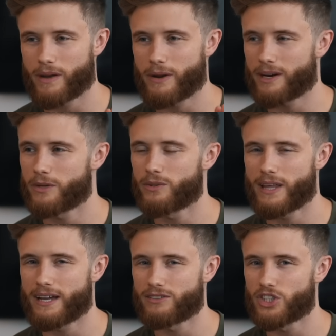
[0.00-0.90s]
I'm not gonna be doing
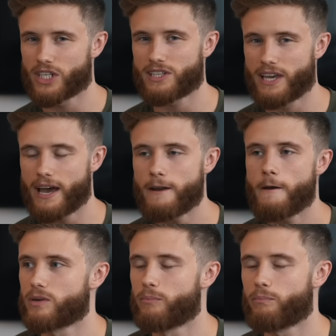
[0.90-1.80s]
that just
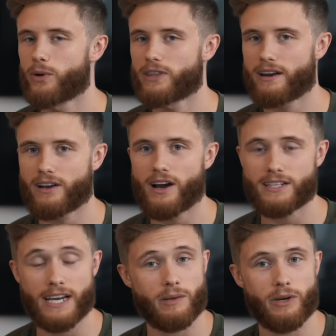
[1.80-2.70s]
yet. To put that in context,